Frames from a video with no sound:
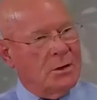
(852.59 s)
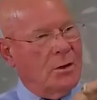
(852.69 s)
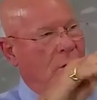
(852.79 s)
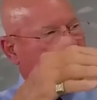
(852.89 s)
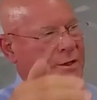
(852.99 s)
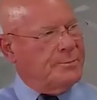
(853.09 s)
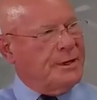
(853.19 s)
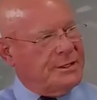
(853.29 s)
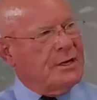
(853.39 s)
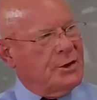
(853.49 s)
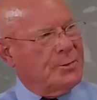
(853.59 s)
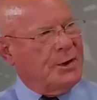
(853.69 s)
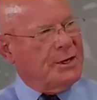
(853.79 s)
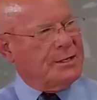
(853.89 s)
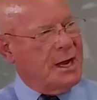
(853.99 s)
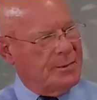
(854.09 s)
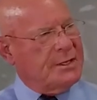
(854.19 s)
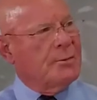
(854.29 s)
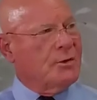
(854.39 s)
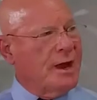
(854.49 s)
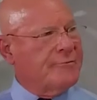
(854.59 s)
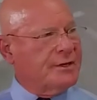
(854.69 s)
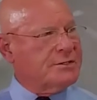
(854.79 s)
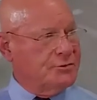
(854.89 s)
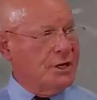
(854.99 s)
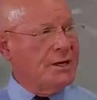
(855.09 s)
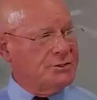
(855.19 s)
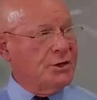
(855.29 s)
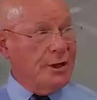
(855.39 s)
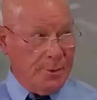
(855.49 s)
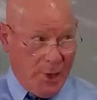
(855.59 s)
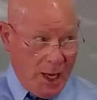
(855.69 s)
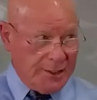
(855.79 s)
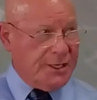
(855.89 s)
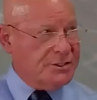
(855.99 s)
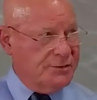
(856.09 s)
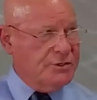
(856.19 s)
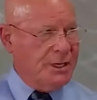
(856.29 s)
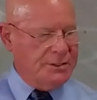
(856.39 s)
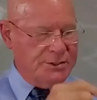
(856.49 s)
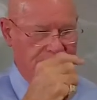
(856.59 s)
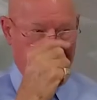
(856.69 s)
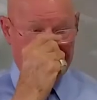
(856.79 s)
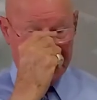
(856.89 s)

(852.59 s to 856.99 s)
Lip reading: Over the 10-year period of time, the demographics have changed here and the politics have changed here.